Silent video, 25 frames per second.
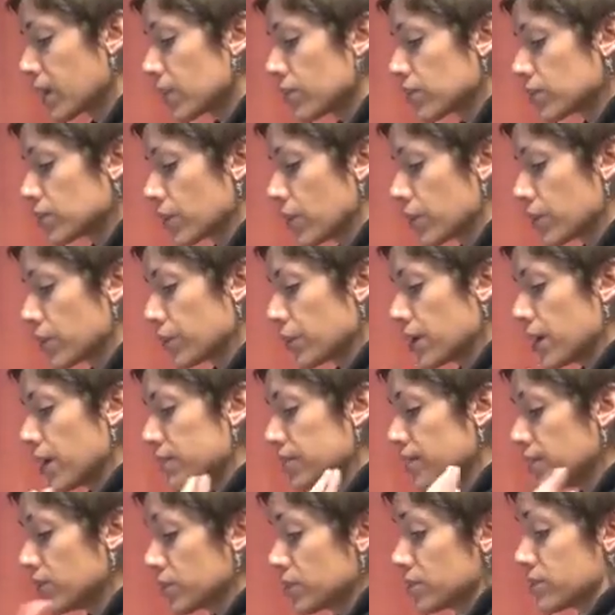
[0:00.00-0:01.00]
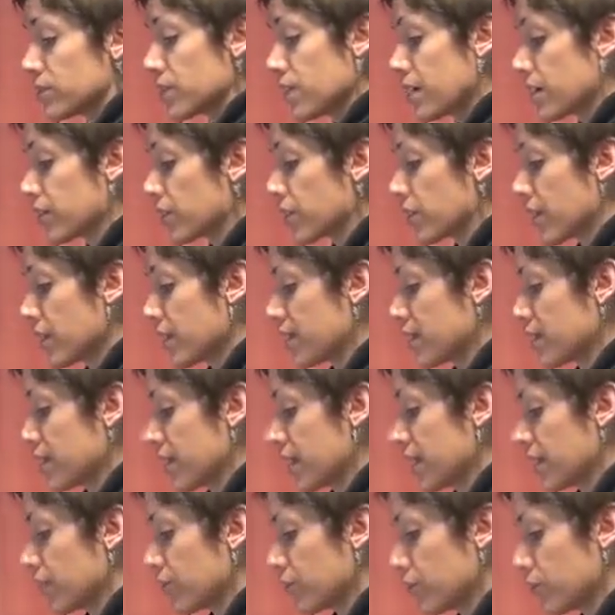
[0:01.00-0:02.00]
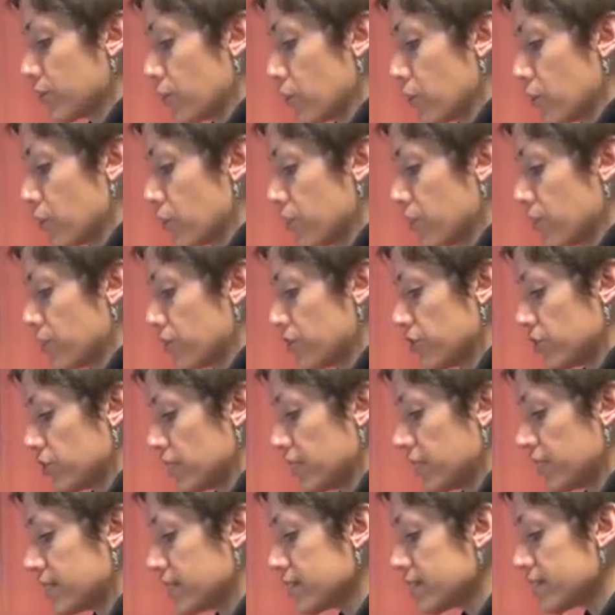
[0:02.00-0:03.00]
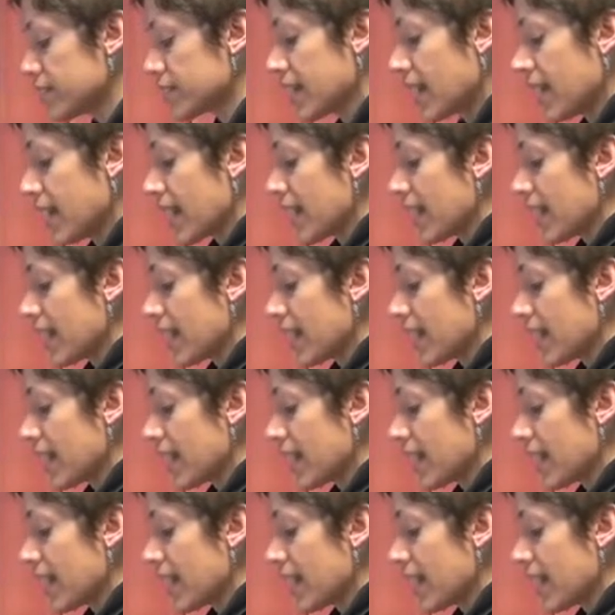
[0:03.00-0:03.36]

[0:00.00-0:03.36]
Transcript: So this was not a great thing for the cheetahs.